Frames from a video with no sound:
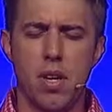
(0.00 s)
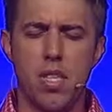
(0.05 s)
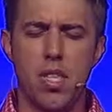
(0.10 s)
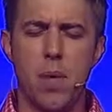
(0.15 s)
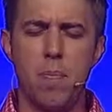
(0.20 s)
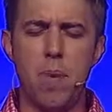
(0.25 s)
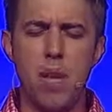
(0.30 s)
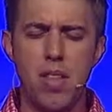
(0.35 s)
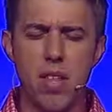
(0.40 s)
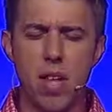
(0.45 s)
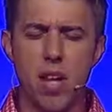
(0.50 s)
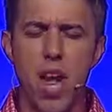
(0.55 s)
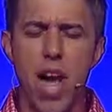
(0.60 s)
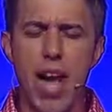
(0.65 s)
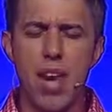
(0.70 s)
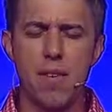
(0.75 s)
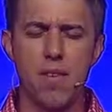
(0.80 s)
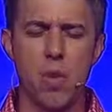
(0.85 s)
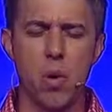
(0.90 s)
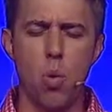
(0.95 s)
to be the
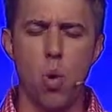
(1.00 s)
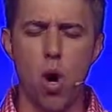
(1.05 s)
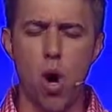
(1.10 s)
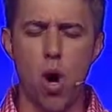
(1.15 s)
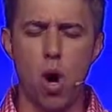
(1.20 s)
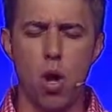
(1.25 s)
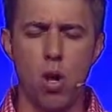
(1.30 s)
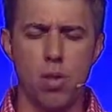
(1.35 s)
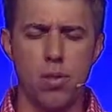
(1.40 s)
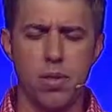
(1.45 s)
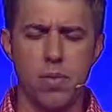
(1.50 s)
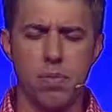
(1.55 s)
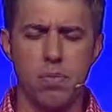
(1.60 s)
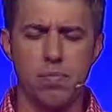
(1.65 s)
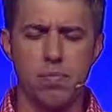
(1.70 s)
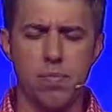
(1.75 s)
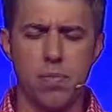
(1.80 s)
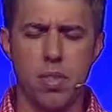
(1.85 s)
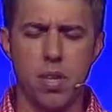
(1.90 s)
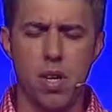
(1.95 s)
light of the world,
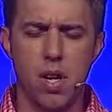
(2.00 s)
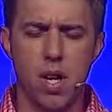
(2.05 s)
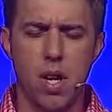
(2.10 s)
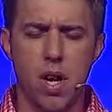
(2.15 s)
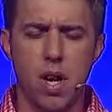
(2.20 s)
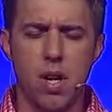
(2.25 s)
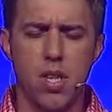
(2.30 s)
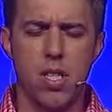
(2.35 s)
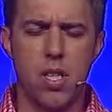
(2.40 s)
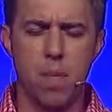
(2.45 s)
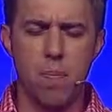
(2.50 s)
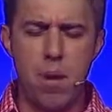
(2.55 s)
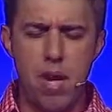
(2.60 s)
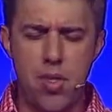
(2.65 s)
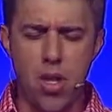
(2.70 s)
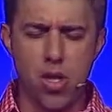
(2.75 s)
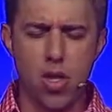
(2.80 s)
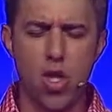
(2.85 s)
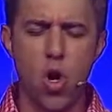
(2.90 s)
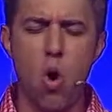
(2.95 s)
to be
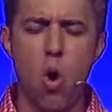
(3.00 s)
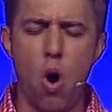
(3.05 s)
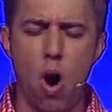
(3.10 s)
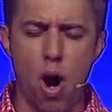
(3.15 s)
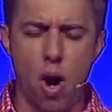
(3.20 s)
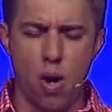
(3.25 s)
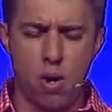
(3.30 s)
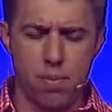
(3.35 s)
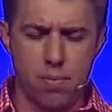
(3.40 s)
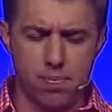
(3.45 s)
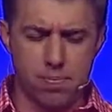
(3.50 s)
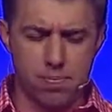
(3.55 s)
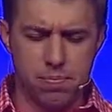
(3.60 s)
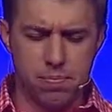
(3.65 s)
the door